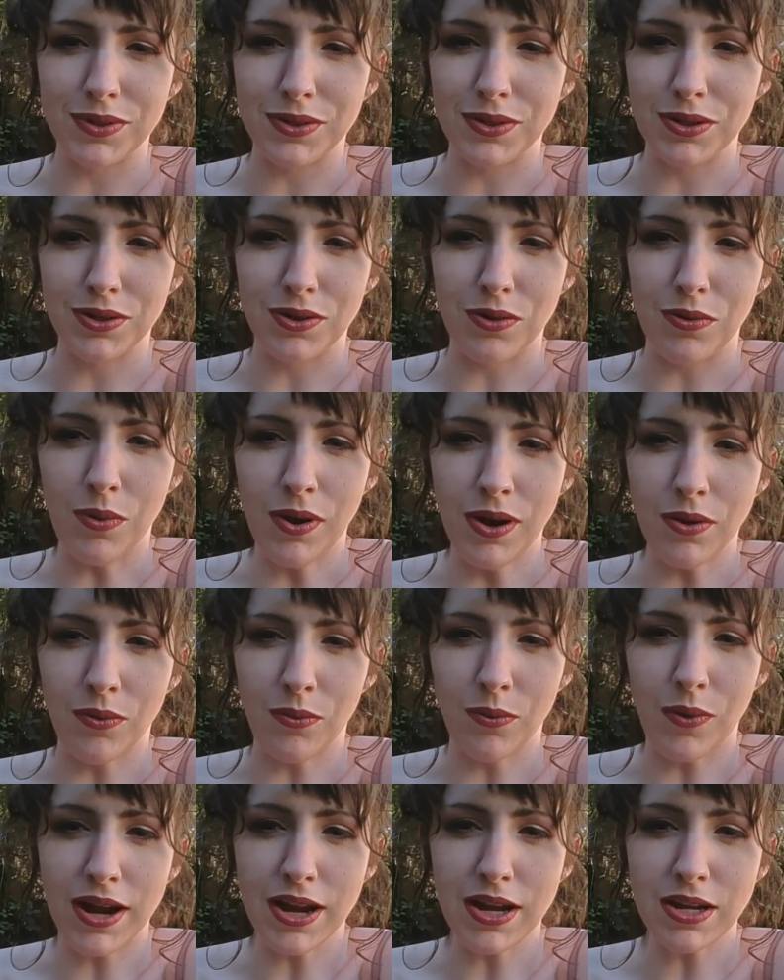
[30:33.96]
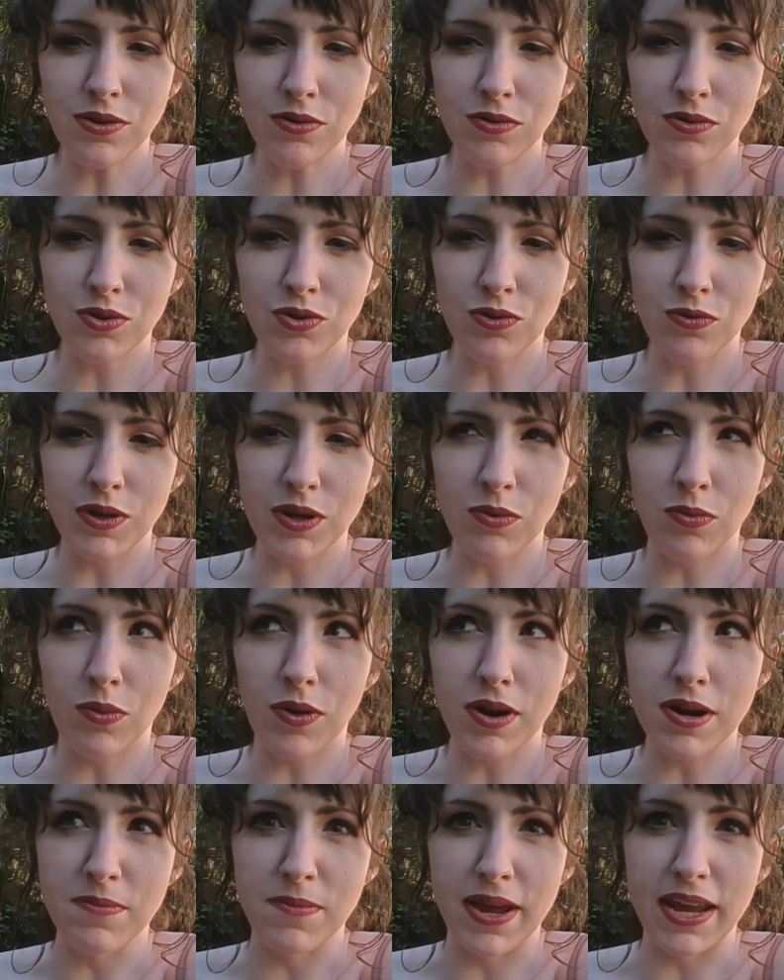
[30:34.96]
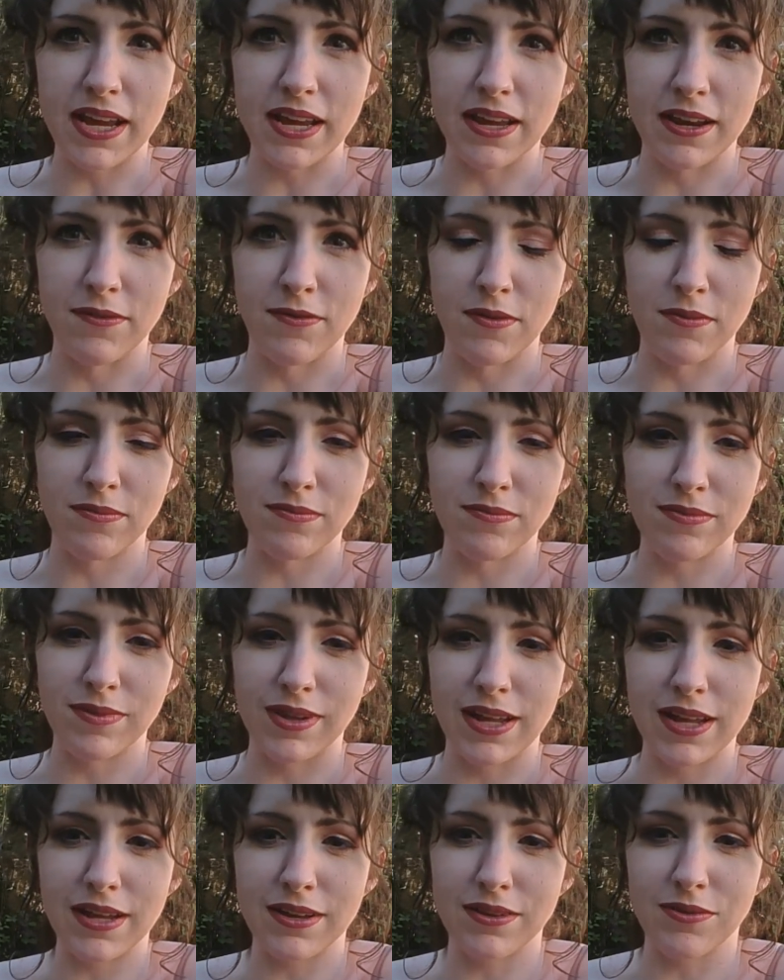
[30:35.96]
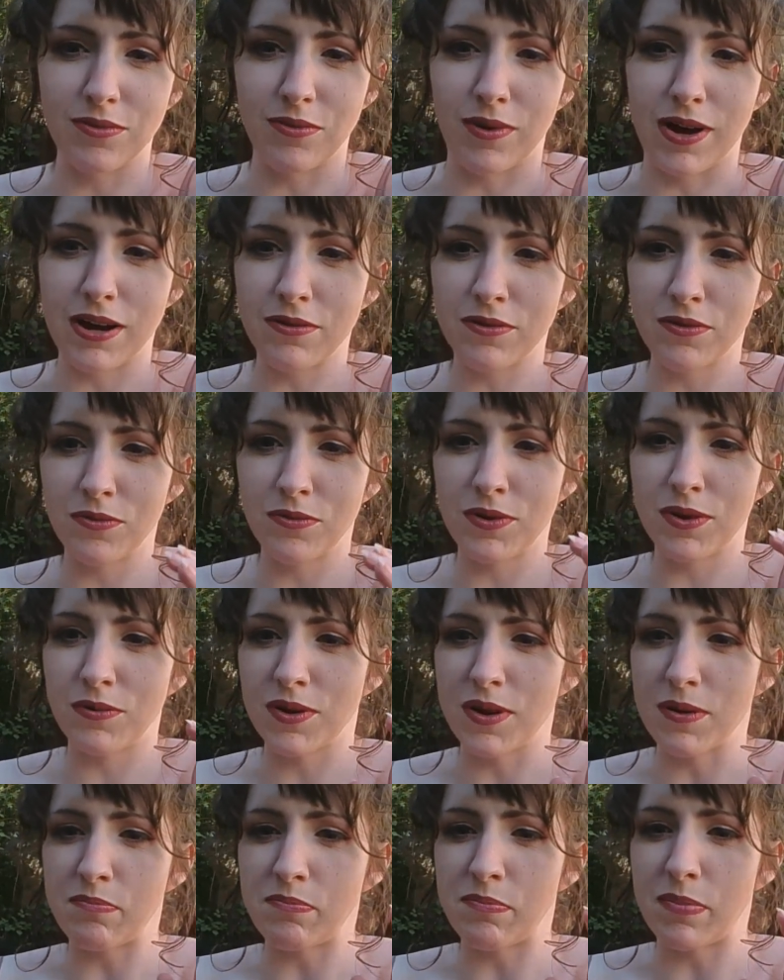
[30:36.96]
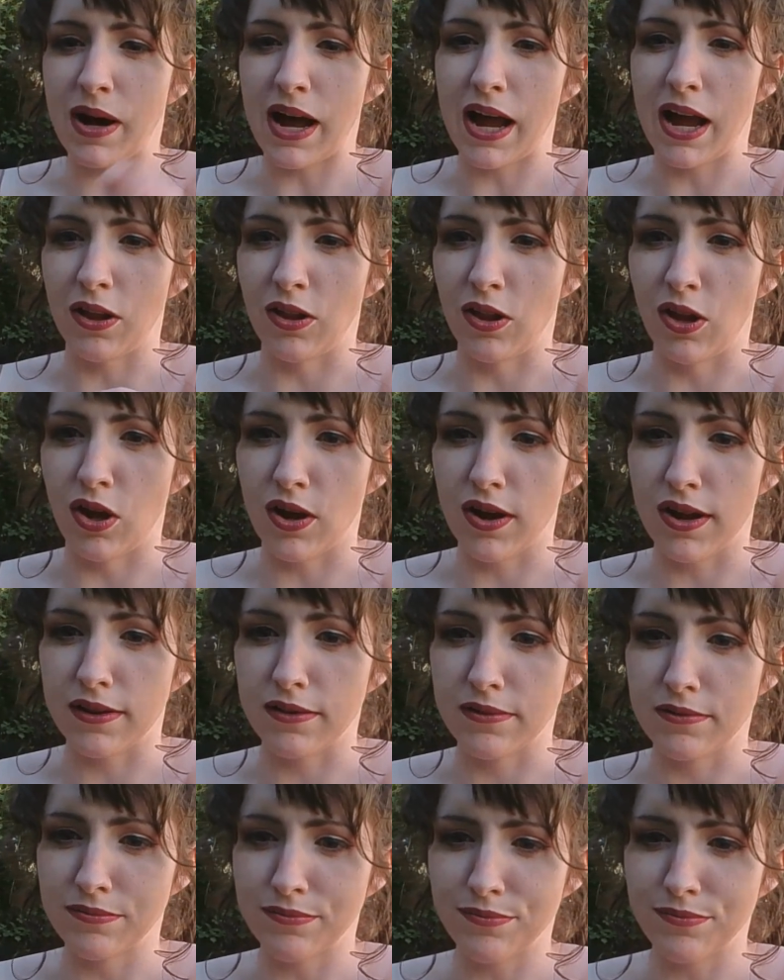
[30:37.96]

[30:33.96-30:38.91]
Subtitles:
why do we want to make it even, like, why would we want to pile on